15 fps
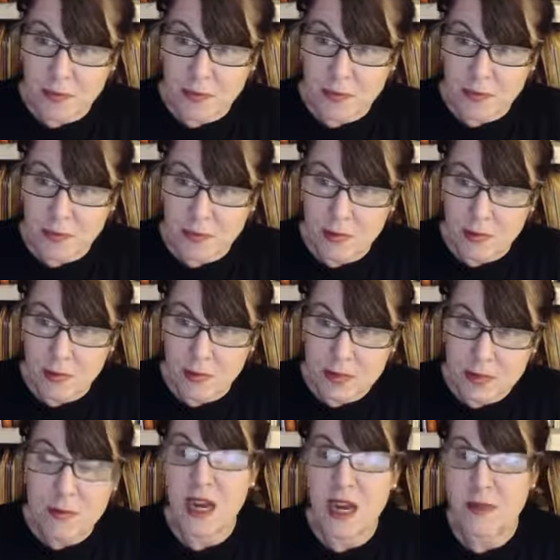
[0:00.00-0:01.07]

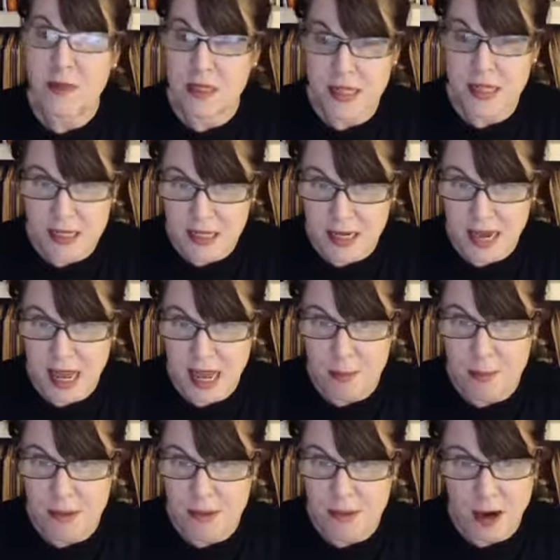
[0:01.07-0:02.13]
sometimes things can
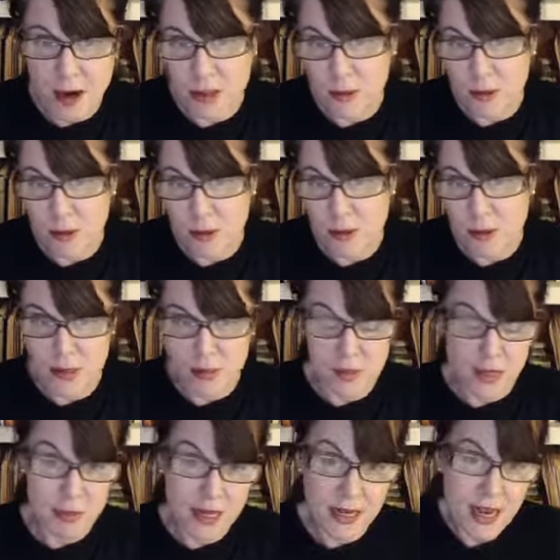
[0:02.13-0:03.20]
happen that aren't supposed to, and
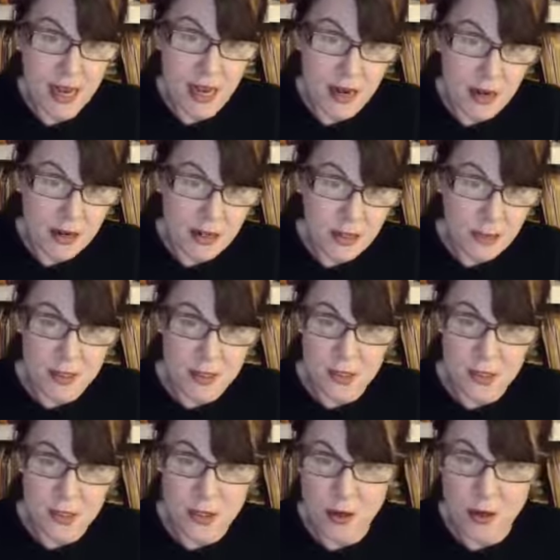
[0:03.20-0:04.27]
sometimes they can't. Depends
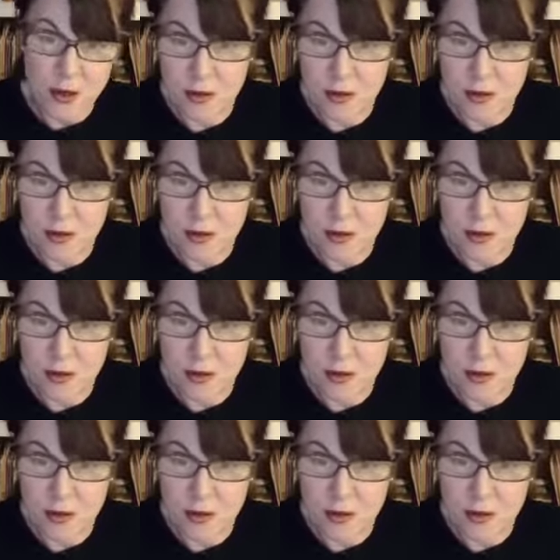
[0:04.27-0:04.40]
on